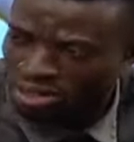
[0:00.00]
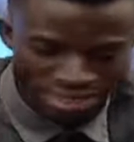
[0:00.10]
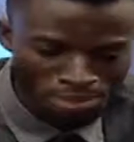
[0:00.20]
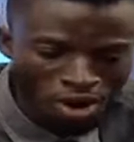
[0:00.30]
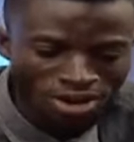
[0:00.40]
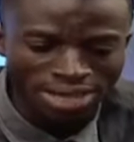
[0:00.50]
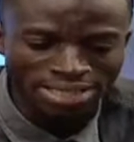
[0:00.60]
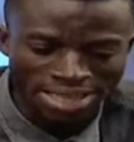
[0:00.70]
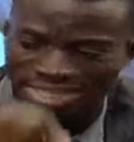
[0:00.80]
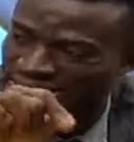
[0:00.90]

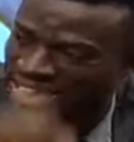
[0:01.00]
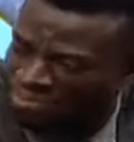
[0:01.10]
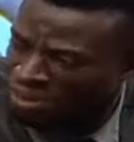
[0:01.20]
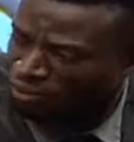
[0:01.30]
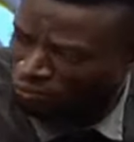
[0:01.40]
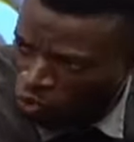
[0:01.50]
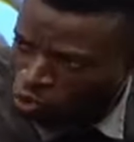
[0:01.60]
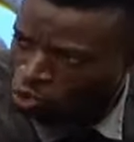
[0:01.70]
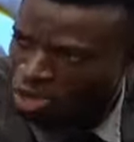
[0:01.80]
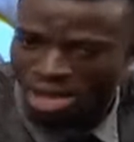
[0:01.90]
Democracy is never for
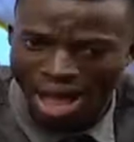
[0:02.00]
fools.